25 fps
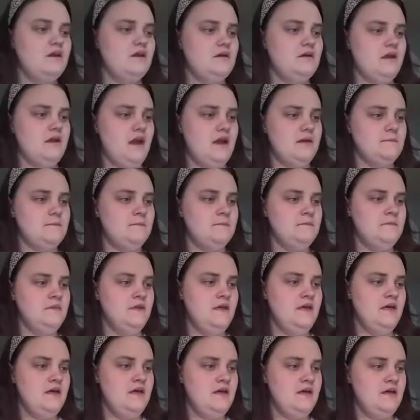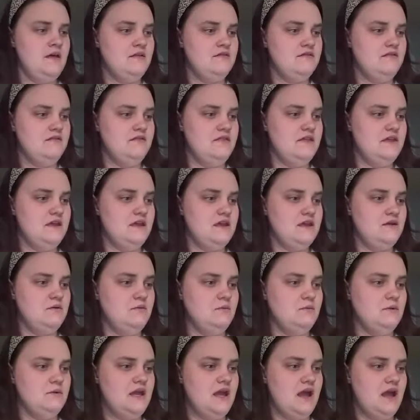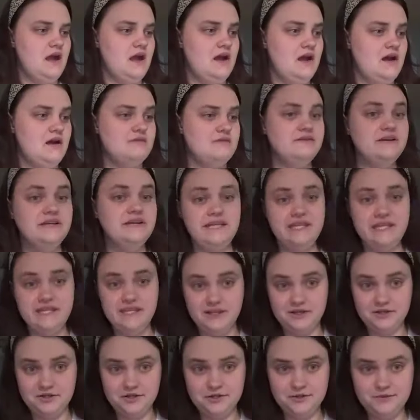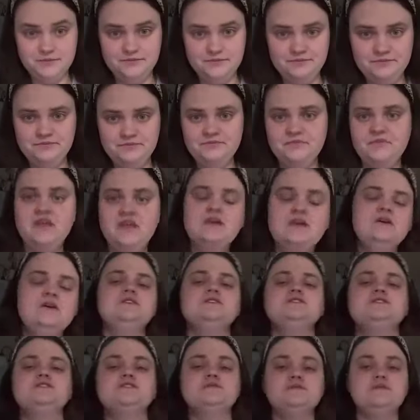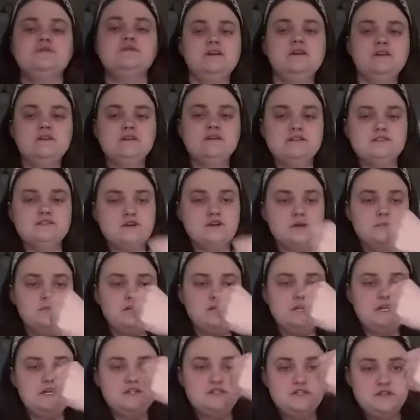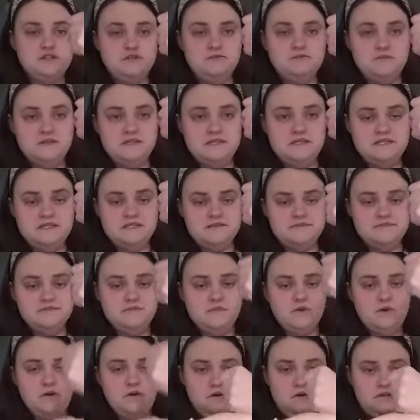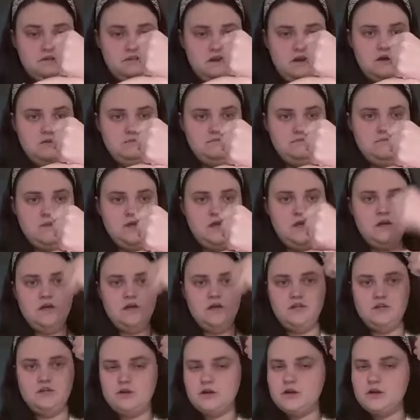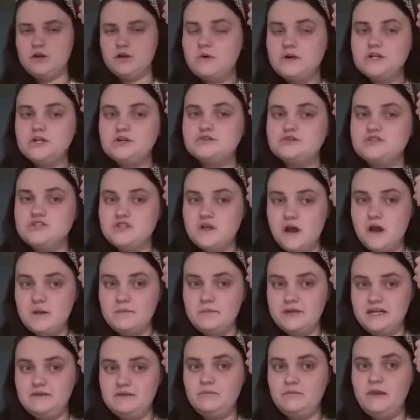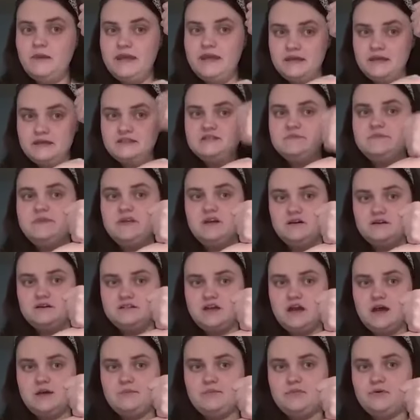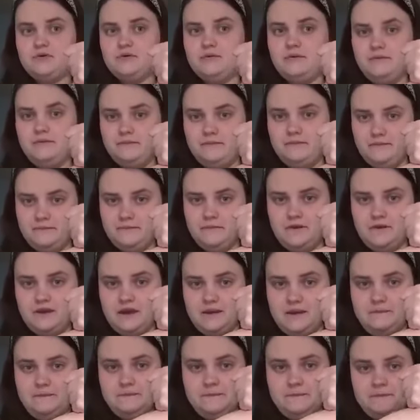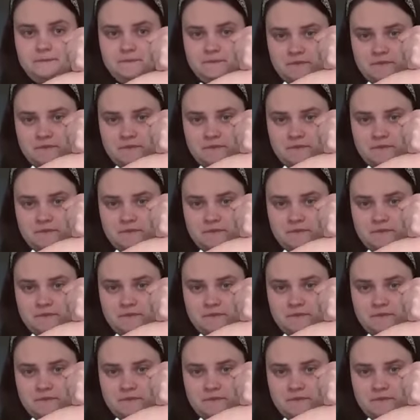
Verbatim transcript: Okay. Then we have year. So year is going to be two fists on top. You're going to want your dominant hand to be on top. Okay.